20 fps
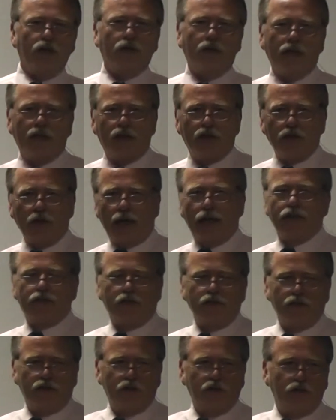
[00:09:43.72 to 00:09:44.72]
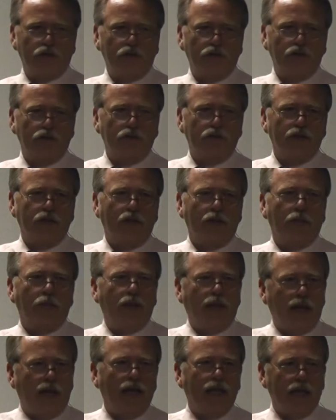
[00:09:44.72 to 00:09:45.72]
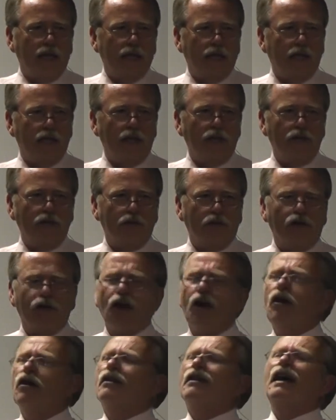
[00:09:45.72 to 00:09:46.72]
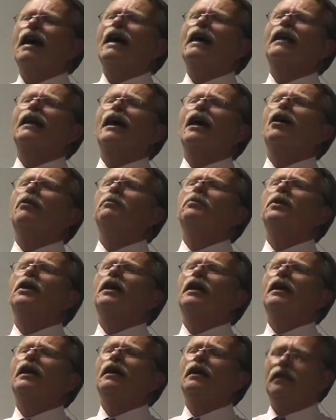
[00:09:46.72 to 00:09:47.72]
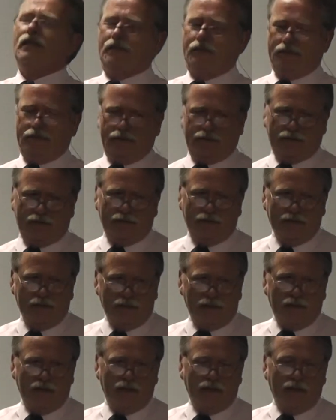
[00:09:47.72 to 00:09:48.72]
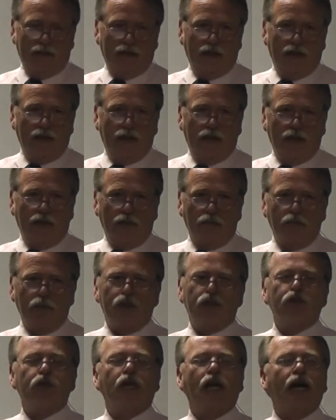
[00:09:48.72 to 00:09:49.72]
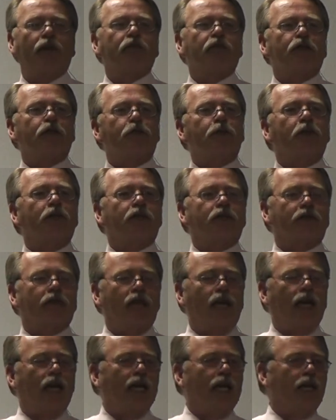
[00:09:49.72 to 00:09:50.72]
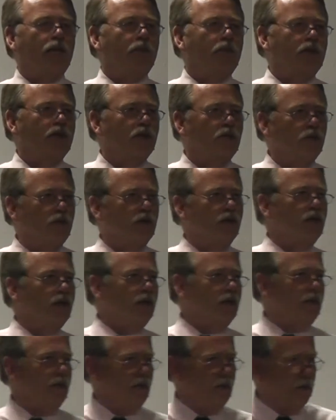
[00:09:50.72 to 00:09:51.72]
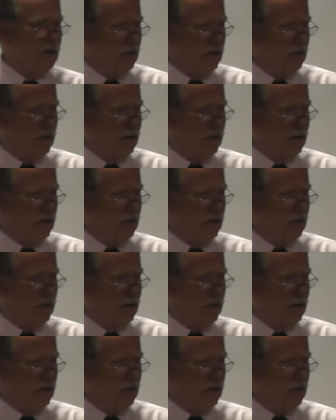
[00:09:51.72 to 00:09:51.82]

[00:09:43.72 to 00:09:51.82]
you're in a crisis, you panic and you go, Oh God, help me! But you haven't spent time in the Word